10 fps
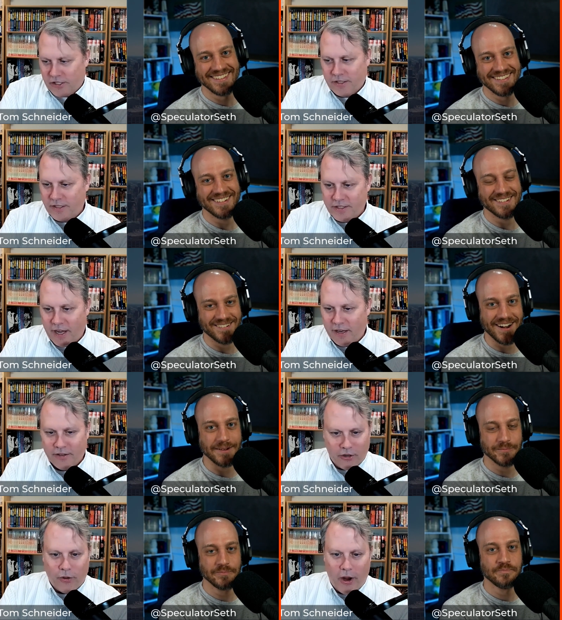Speaker 1: just going to say right.
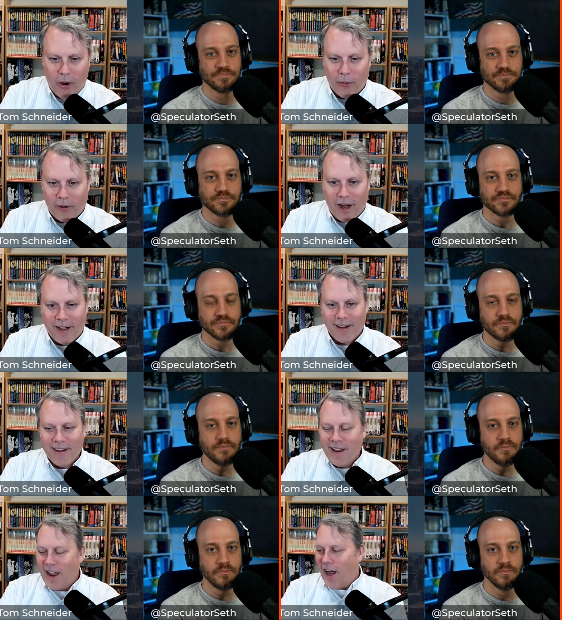do you know right
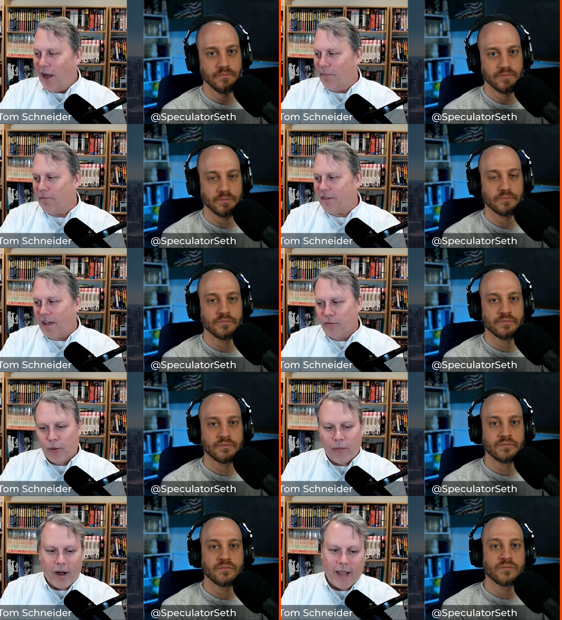um, seth we're
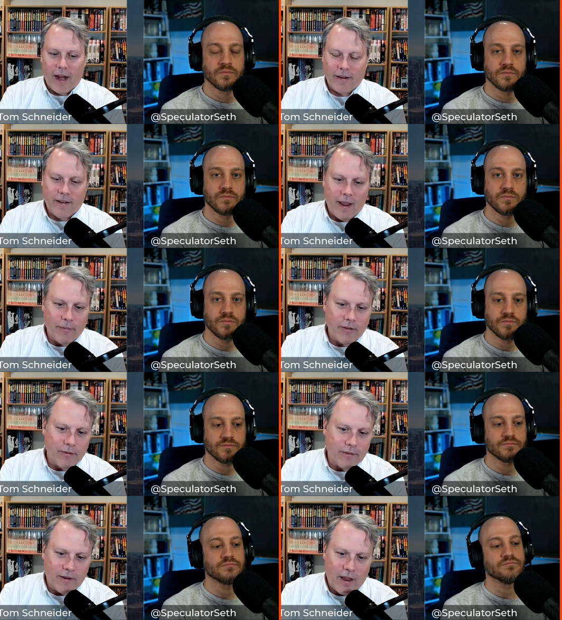running out of time this
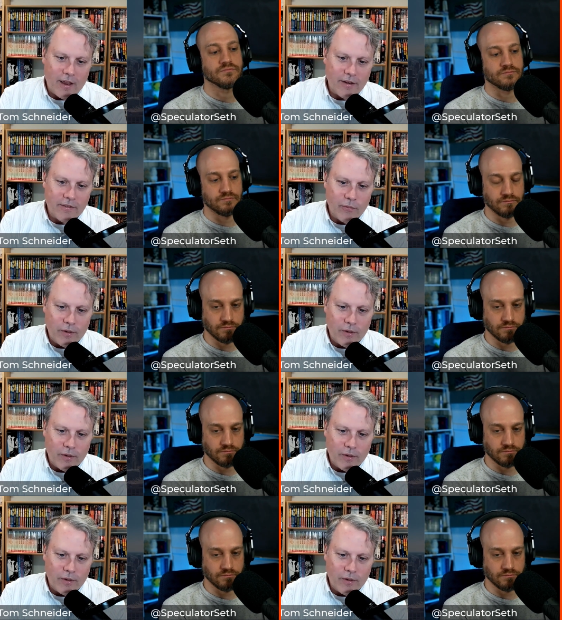was uh, mm.